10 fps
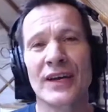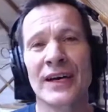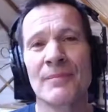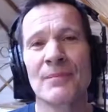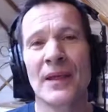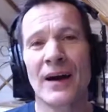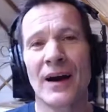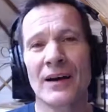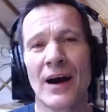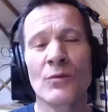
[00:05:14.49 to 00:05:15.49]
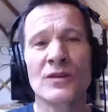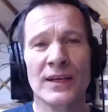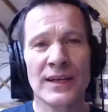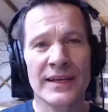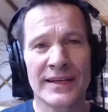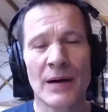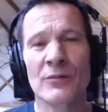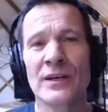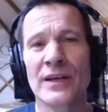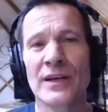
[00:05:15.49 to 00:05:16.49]
I was a
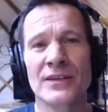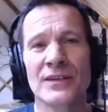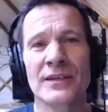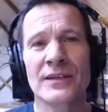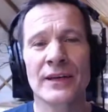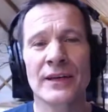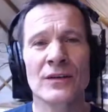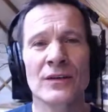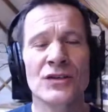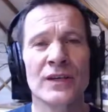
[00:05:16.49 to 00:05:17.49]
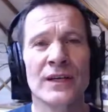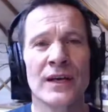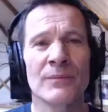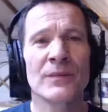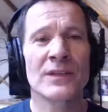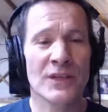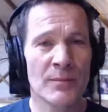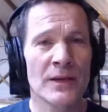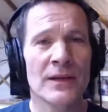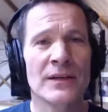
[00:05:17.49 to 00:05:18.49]
latecomer into the technology,
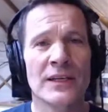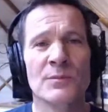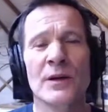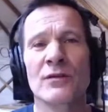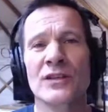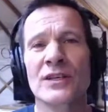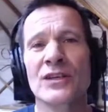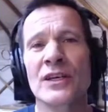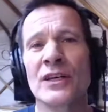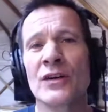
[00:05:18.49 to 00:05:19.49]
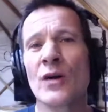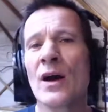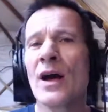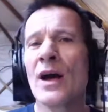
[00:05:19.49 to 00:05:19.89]
similar experiences to you.